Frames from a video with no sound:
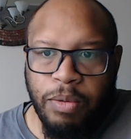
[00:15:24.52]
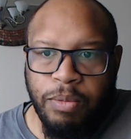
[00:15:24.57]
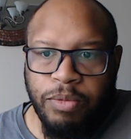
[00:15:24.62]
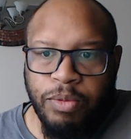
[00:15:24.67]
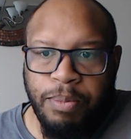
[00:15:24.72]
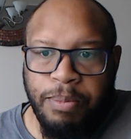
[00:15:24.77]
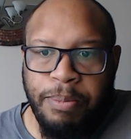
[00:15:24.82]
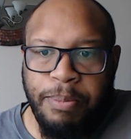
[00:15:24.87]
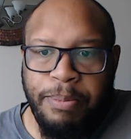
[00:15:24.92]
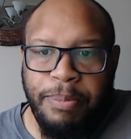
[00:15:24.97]

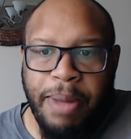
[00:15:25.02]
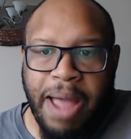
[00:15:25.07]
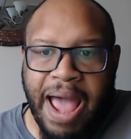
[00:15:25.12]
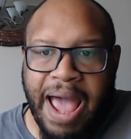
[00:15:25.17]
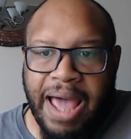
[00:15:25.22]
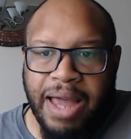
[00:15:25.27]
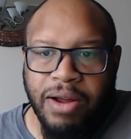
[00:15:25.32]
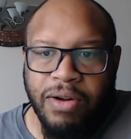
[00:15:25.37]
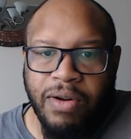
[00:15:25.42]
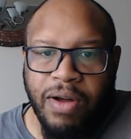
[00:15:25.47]

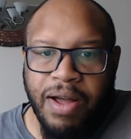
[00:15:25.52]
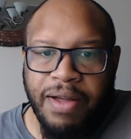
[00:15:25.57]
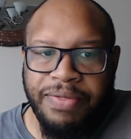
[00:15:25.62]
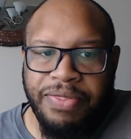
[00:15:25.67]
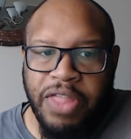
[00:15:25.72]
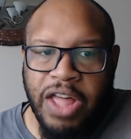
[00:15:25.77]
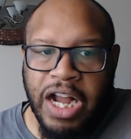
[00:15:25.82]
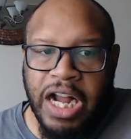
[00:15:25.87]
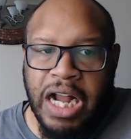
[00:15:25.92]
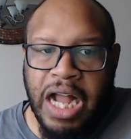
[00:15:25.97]
Battle
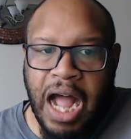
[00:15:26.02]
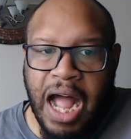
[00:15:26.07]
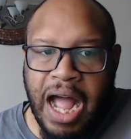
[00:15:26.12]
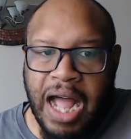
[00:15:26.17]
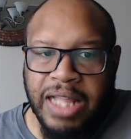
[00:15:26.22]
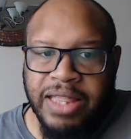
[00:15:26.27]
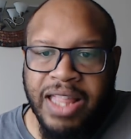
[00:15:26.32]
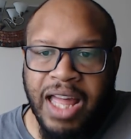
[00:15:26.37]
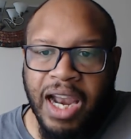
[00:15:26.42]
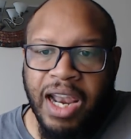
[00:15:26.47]
of the
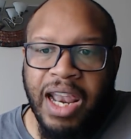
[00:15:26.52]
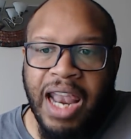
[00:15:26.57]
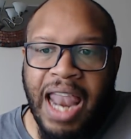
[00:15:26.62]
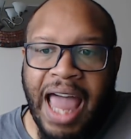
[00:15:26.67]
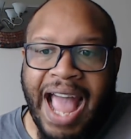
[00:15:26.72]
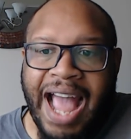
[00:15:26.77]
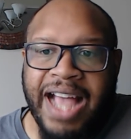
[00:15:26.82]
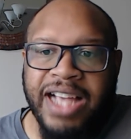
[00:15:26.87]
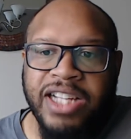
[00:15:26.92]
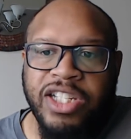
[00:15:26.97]
God, the
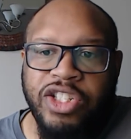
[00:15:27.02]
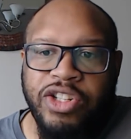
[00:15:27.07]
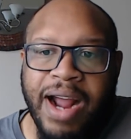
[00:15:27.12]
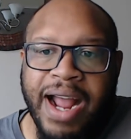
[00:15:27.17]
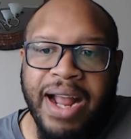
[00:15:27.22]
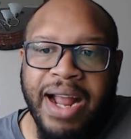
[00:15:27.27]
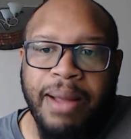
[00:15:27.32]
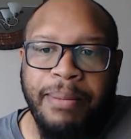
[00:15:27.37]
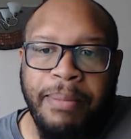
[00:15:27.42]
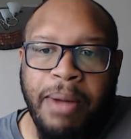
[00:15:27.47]
last
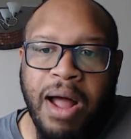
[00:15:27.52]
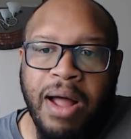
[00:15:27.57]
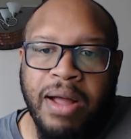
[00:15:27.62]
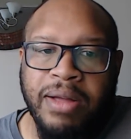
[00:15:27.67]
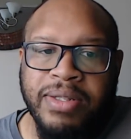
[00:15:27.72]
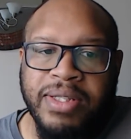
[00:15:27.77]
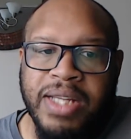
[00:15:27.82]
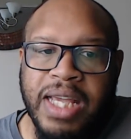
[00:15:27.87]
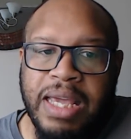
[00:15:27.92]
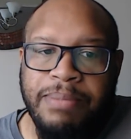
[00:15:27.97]
Dragon
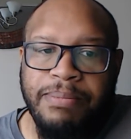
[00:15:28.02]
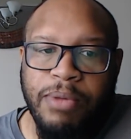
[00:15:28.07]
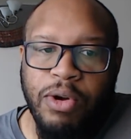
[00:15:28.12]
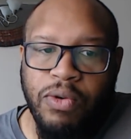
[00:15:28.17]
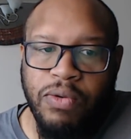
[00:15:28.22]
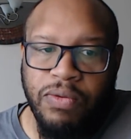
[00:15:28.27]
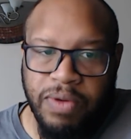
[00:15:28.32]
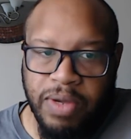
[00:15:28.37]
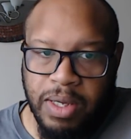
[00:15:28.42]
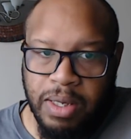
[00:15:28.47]
Ball Z
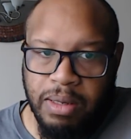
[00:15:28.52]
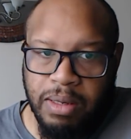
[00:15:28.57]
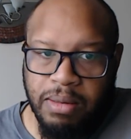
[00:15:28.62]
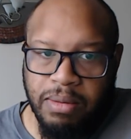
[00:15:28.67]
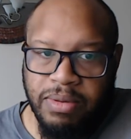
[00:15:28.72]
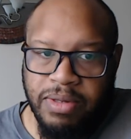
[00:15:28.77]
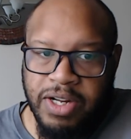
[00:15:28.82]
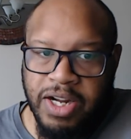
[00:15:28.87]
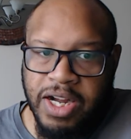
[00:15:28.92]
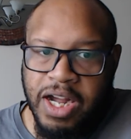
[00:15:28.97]
movie
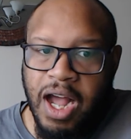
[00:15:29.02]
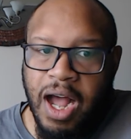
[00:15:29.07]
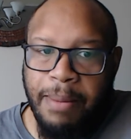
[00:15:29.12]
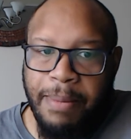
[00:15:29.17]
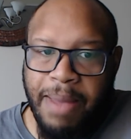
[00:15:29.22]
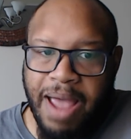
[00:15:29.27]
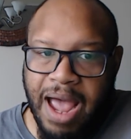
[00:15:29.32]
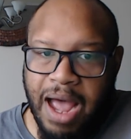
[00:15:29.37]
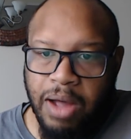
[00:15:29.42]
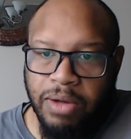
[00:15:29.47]
to
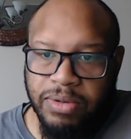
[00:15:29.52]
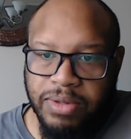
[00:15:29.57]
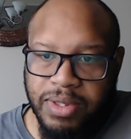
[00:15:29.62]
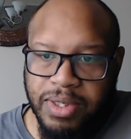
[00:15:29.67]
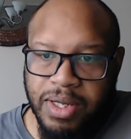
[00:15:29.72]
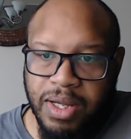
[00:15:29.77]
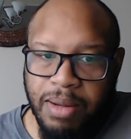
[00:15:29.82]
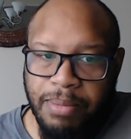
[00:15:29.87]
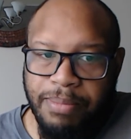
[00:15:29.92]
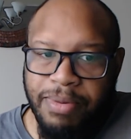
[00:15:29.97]
come
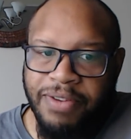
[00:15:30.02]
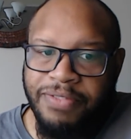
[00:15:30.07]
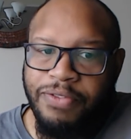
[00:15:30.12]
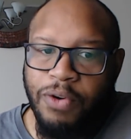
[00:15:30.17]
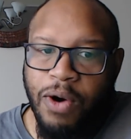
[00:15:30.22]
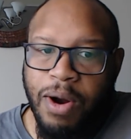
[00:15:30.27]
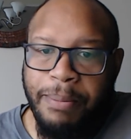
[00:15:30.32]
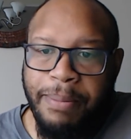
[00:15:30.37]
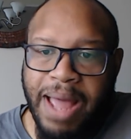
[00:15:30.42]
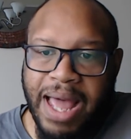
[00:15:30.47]
out
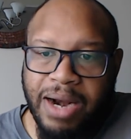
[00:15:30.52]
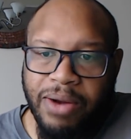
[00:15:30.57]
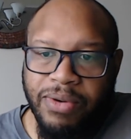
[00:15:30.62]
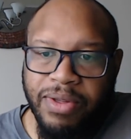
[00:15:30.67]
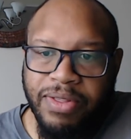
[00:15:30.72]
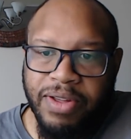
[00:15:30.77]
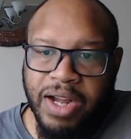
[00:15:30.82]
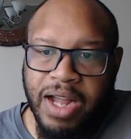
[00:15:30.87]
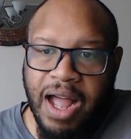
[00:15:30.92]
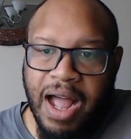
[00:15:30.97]
before Battle
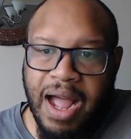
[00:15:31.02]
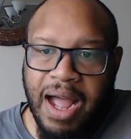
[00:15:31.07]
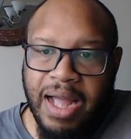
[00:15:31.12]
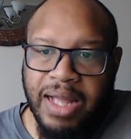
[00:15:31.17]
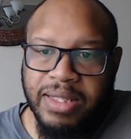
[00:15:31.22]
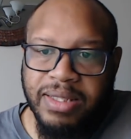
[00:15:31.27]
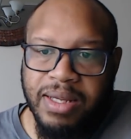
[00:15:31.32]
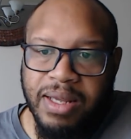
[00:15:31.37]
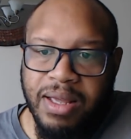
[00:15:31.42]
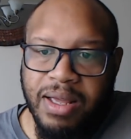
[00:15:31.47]
of the
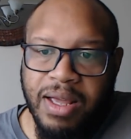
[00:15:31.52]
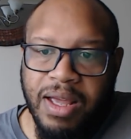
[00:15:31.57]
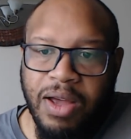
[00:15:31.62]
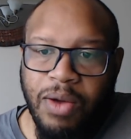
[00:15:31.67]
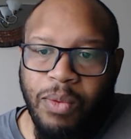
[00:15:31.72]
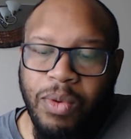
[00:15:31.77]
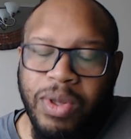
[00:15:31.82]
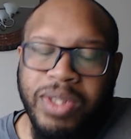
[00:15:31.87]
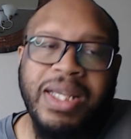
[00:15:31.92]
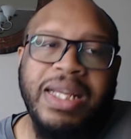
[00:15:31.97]
Gods
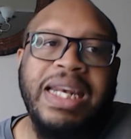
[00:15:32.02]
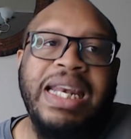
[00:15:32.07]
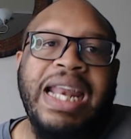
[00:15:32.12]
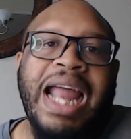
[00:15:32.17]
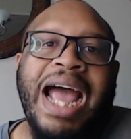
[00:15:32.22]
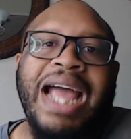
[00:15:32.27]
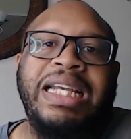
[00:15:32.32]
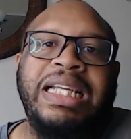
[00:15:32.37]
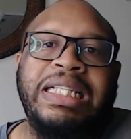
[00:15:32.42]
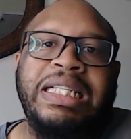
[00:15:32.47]
was in
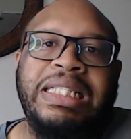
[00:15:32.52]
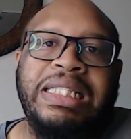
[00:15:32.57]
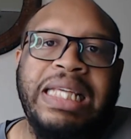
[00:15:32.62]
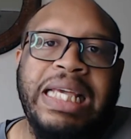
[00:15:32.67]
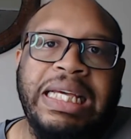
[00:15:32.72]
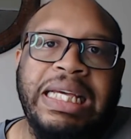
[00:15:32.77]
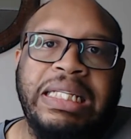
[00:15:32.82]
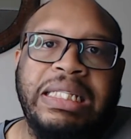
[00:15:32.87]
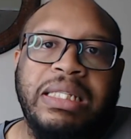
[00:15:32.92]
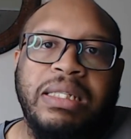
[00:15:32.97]

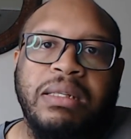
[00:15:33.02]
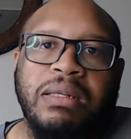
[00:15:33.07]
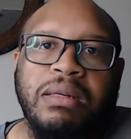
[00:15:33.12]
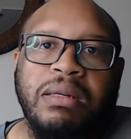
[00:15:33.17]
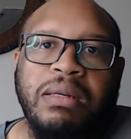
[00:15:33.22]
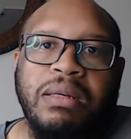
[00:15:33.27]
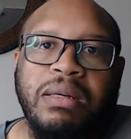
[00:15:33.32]
96.